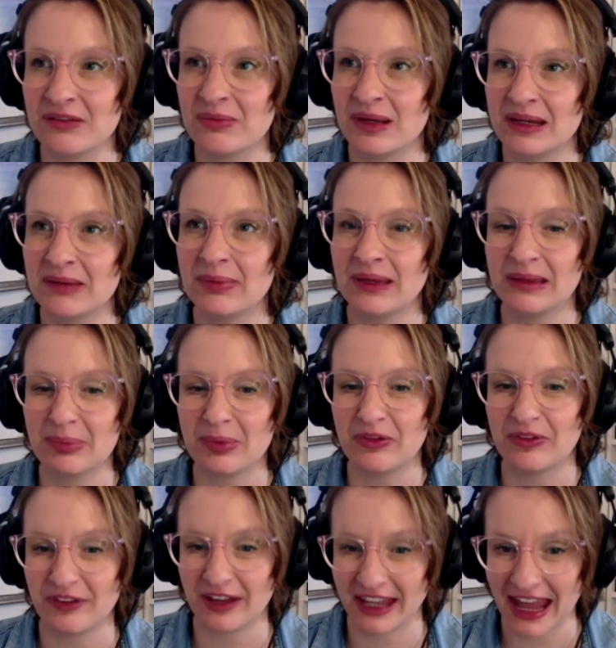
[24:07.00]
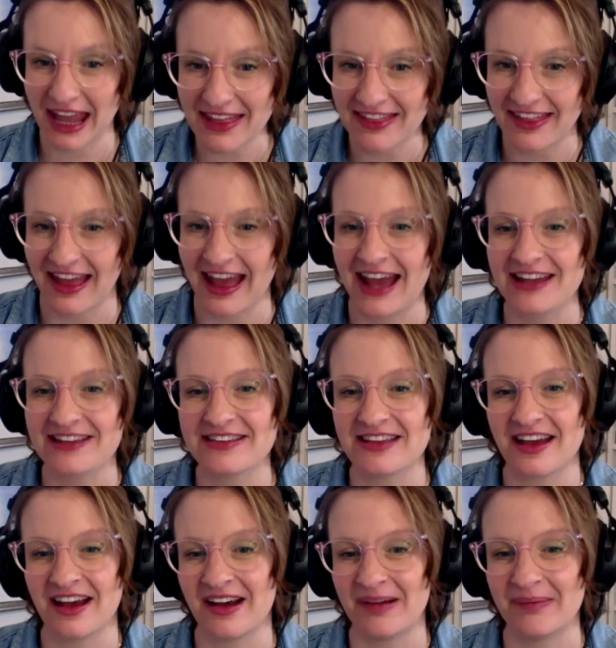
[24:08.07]
many people forget that.
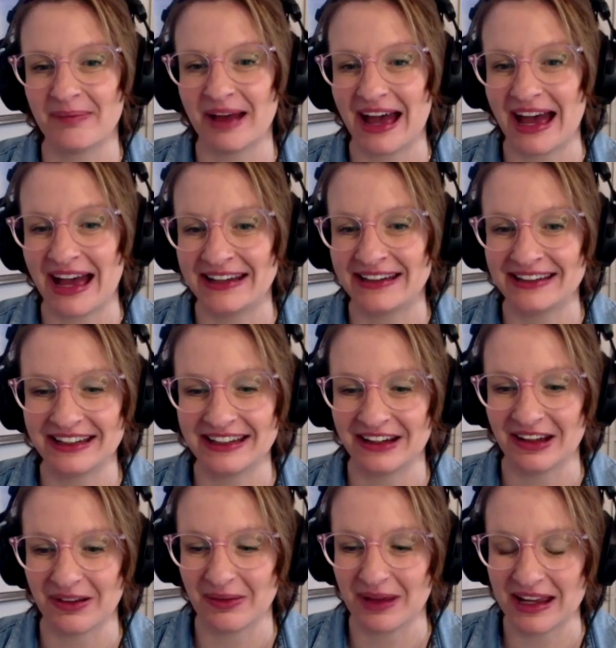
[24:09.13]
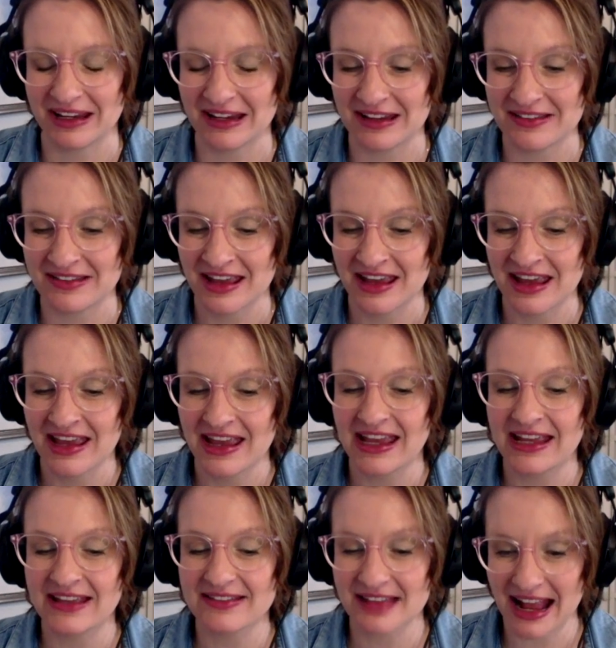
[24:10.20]
And it is
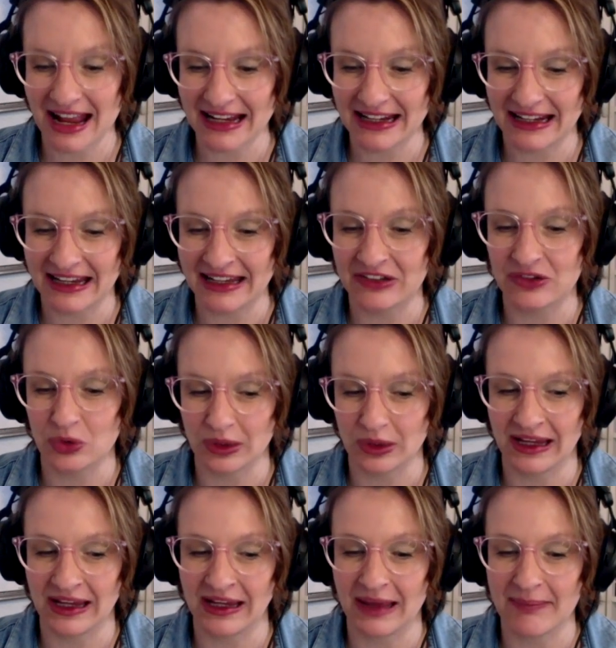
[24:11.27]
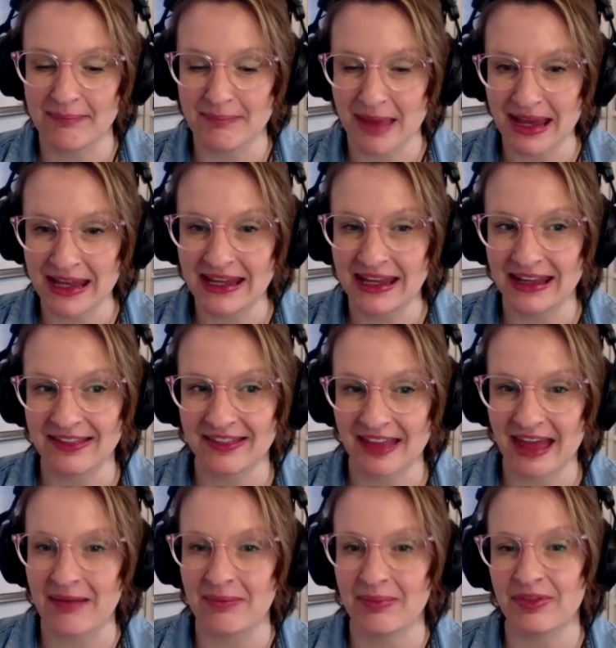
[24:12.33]
exactly talking, making
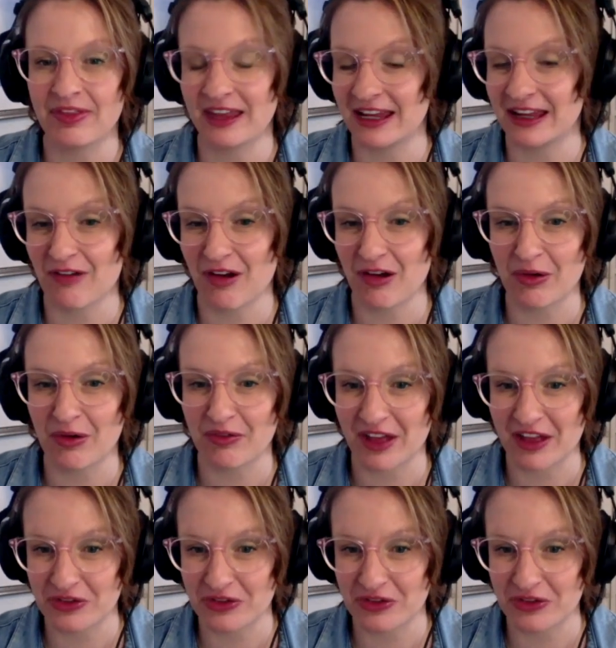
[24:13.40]
them the hero of that